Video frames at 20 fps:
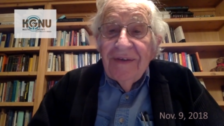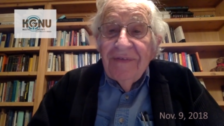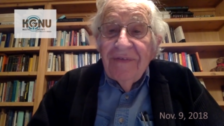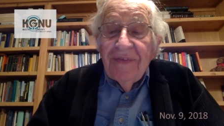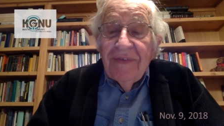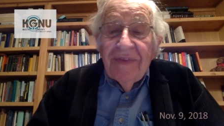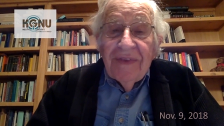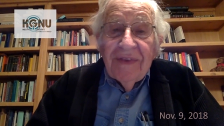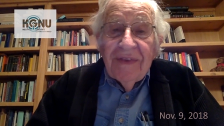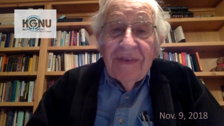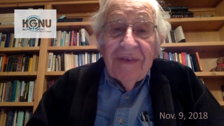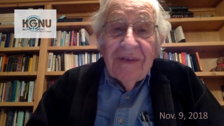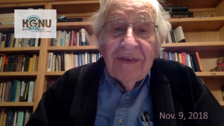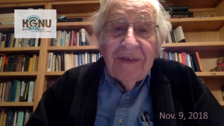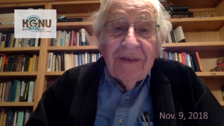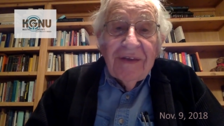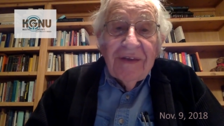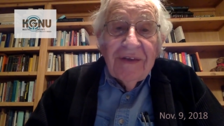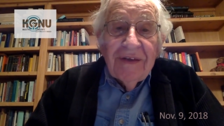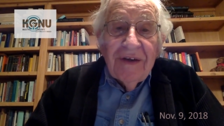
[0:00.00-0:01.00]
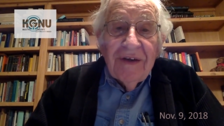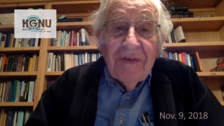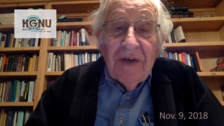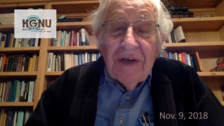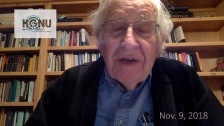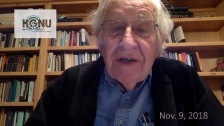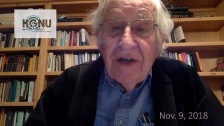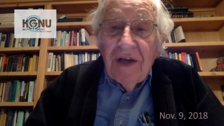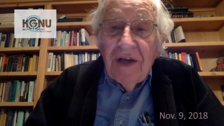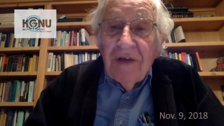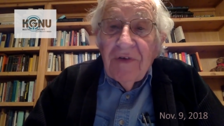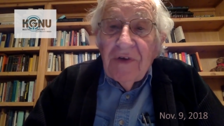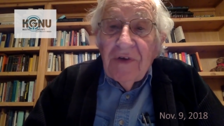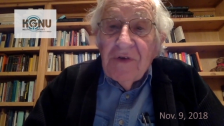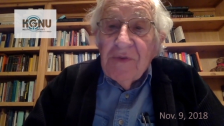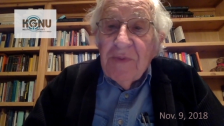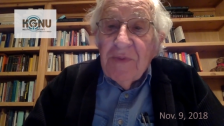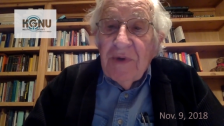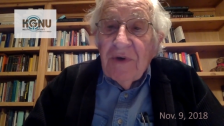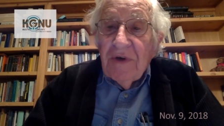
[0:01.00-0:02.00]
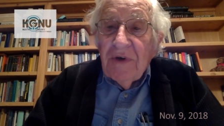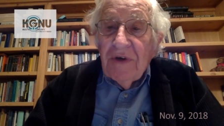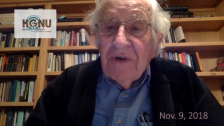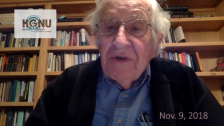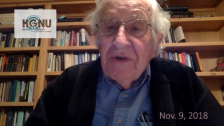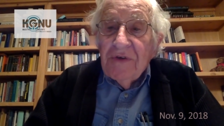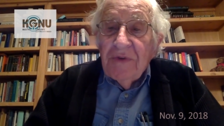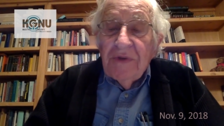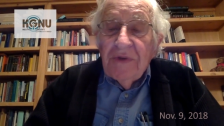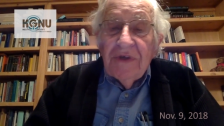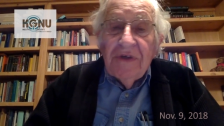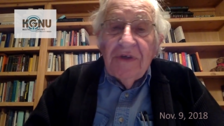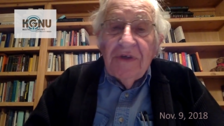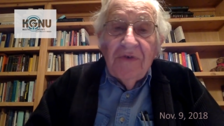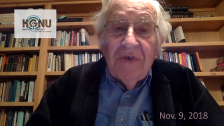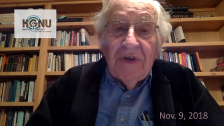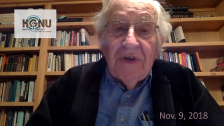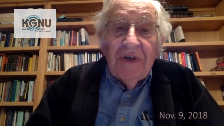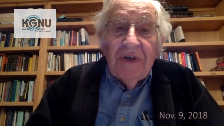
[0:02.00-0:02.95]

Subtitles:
I've had a lot of experience with these video